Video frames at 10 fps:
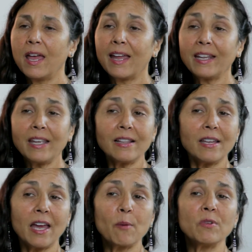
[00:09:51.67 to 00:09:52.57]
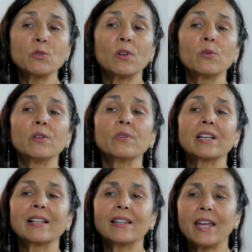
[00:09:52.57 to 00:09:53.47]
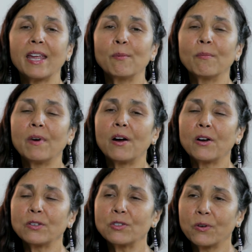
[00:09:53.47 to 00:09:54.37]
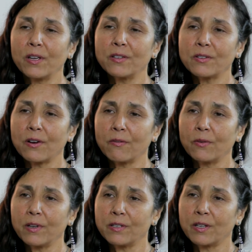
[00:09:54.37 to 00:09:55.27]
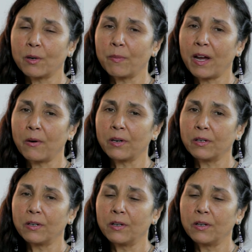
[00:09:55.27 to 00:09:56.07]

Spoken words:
And healing happens when we reclaim our choice, our voice, and our power.